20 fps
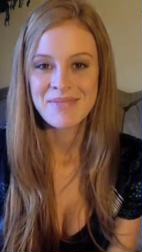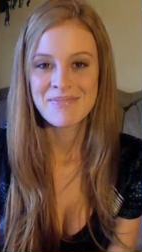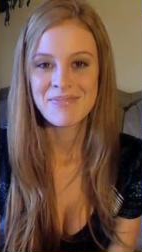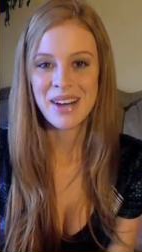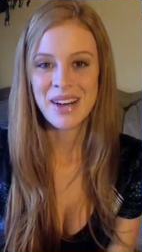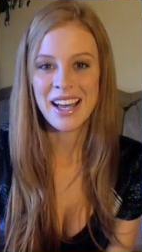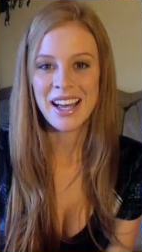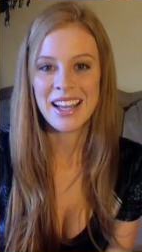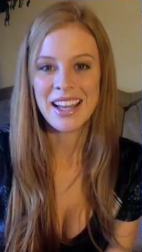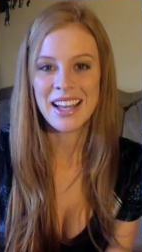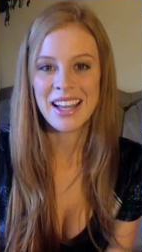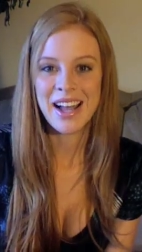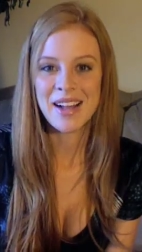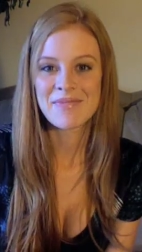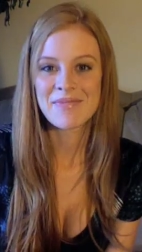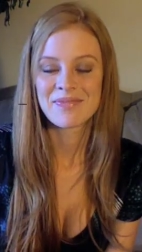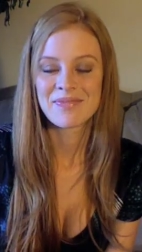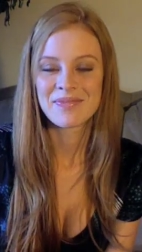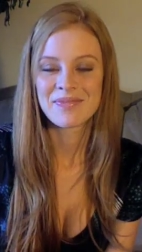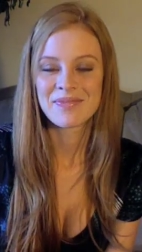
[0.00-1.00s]
but
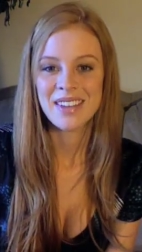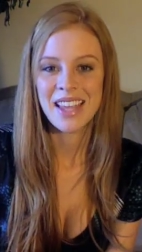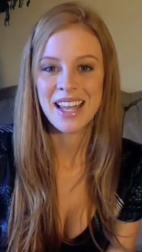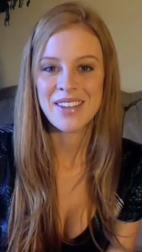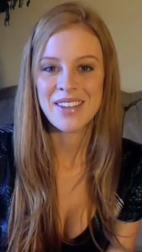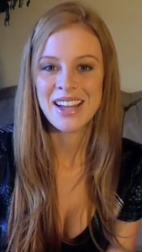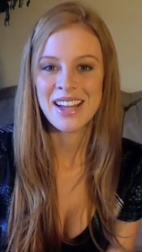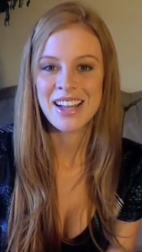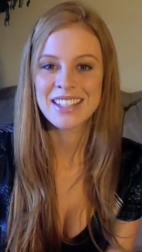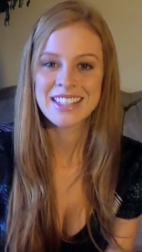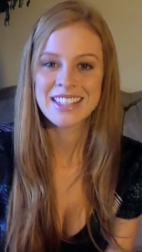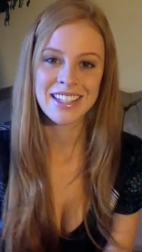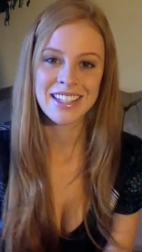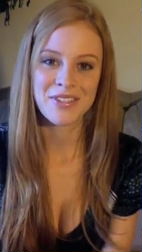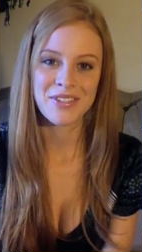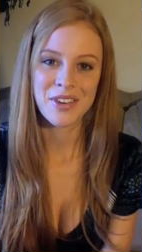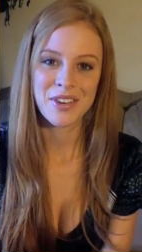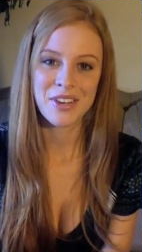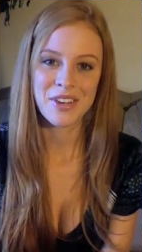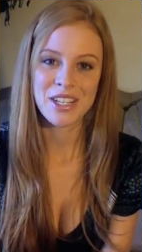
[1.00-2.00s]
um, anyway, just looking
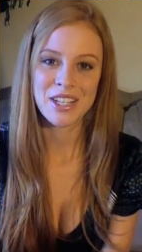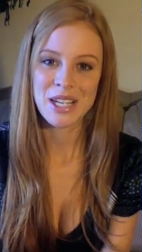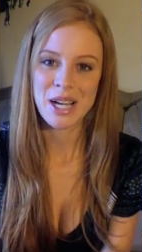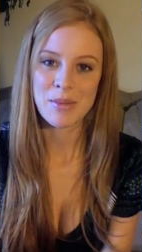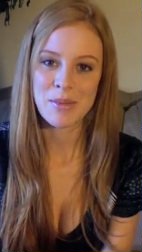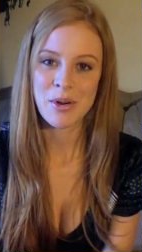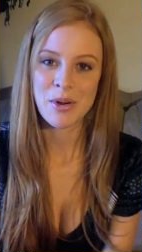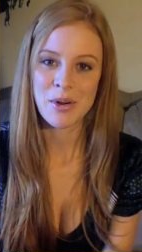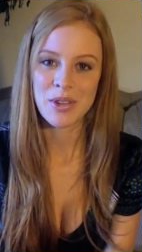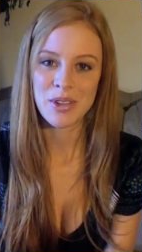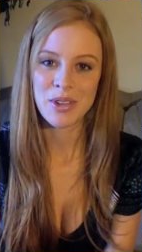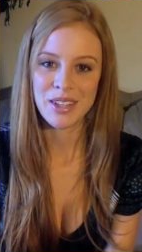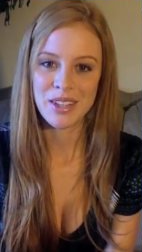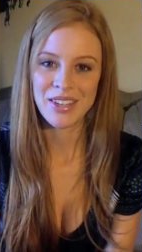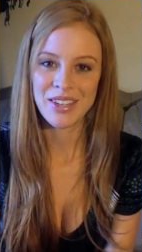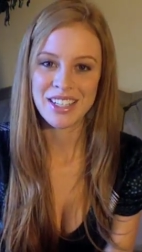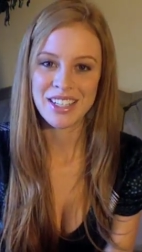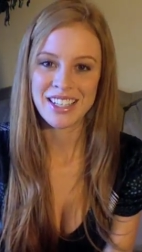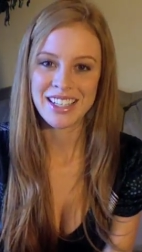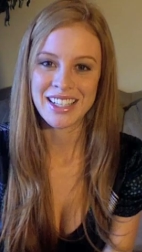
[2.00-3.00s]
forward to sharing more with you in the
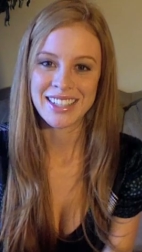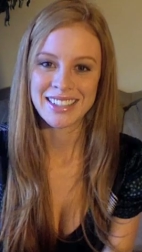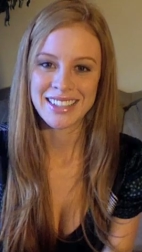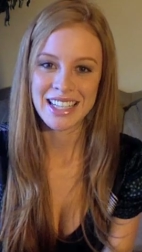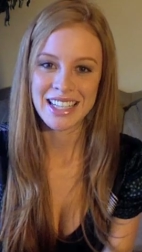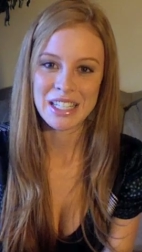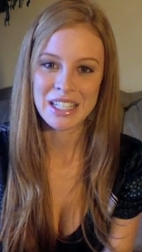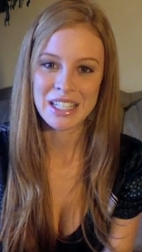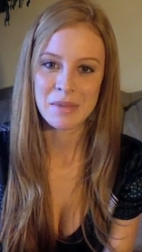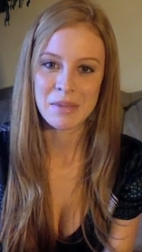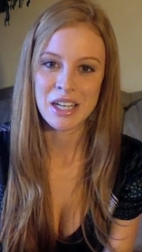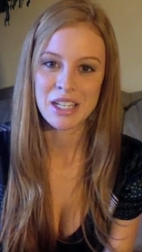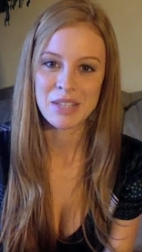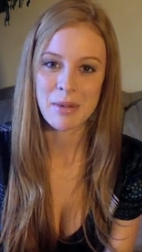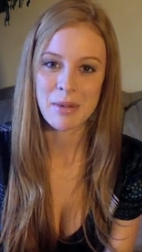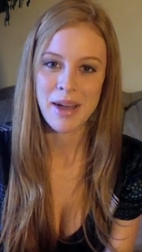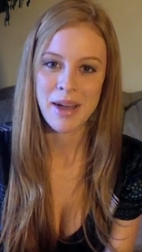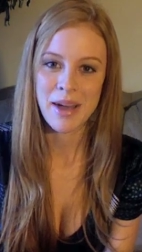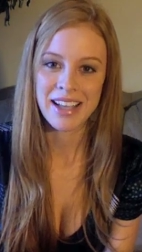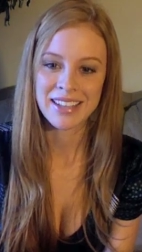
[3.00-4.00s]
future. Thanks so much.
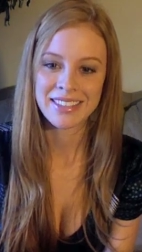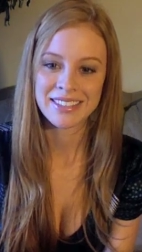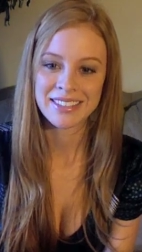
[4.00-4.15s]
Bye-bye.